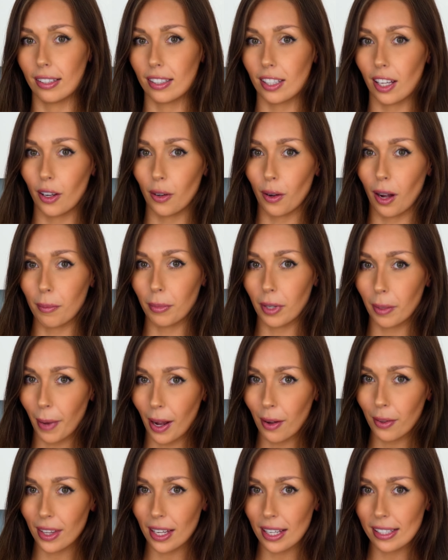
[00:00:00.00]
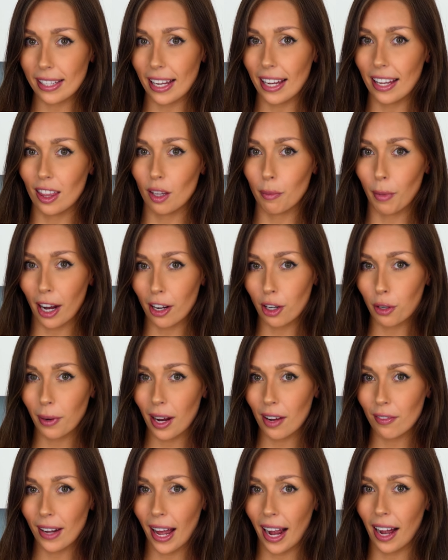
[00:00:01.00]
So I'm gonna melt this in the
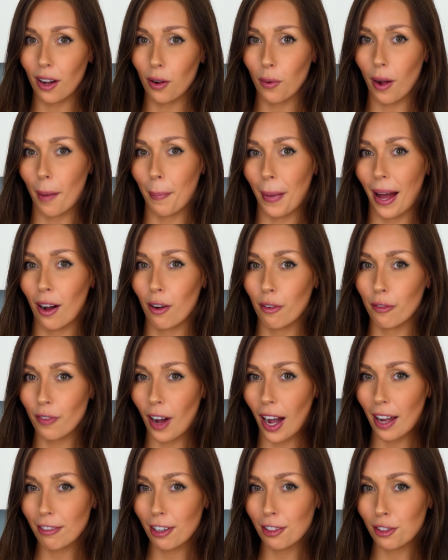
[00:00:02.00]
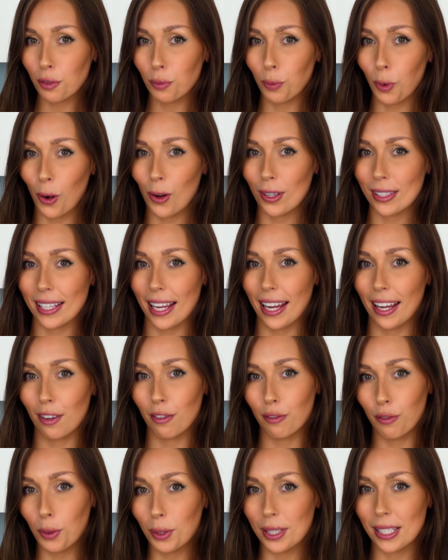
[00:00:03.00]
microwave now, about 500 watts in
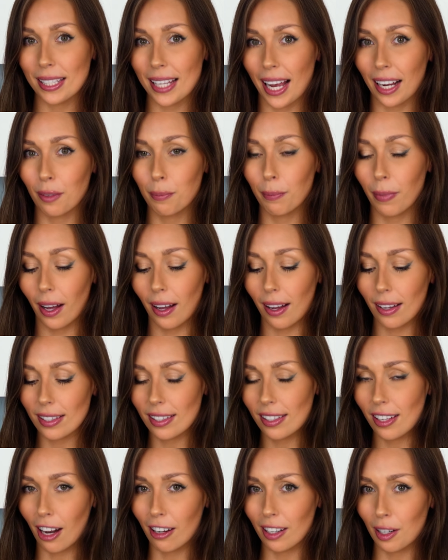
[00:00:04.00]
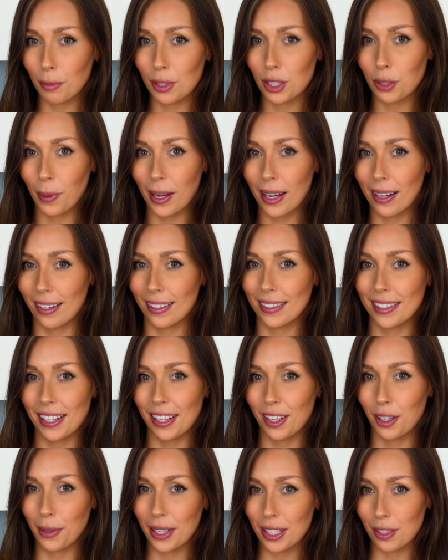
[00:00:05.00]
40 second bursts, stirring in between
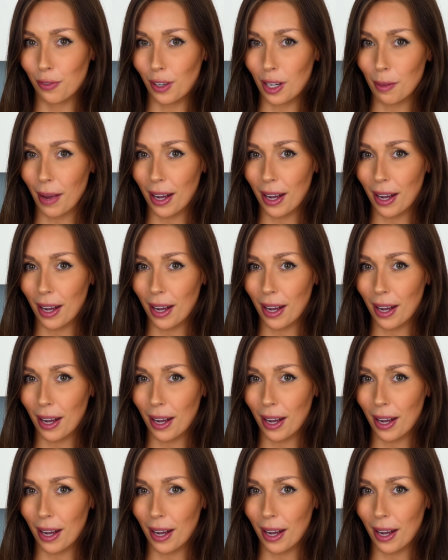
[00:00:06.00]
until it's fully